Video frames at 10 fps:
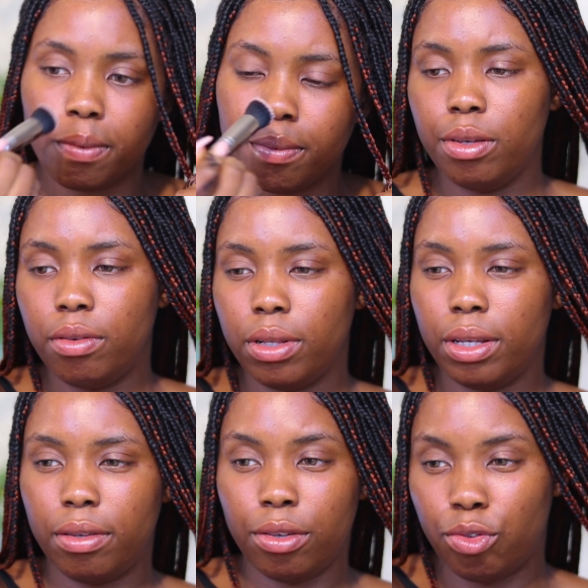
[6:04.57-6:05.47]
I'm going to
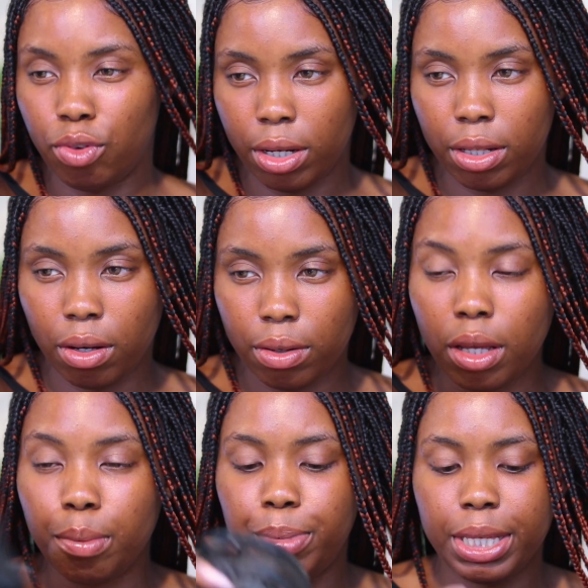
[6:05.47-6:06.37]
let it dry
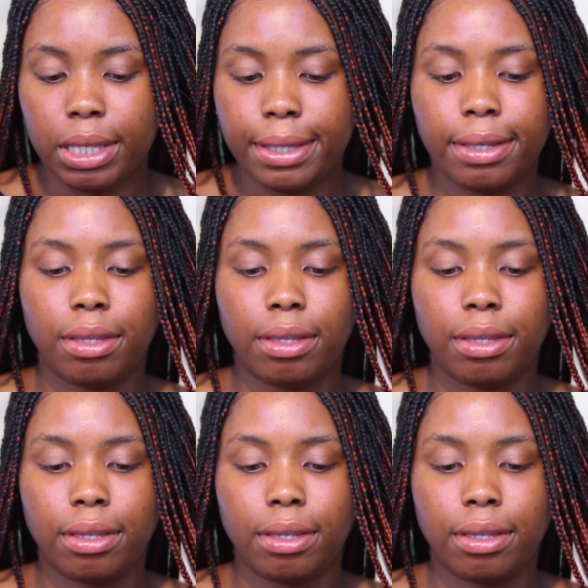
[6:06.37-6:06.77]
down a bit.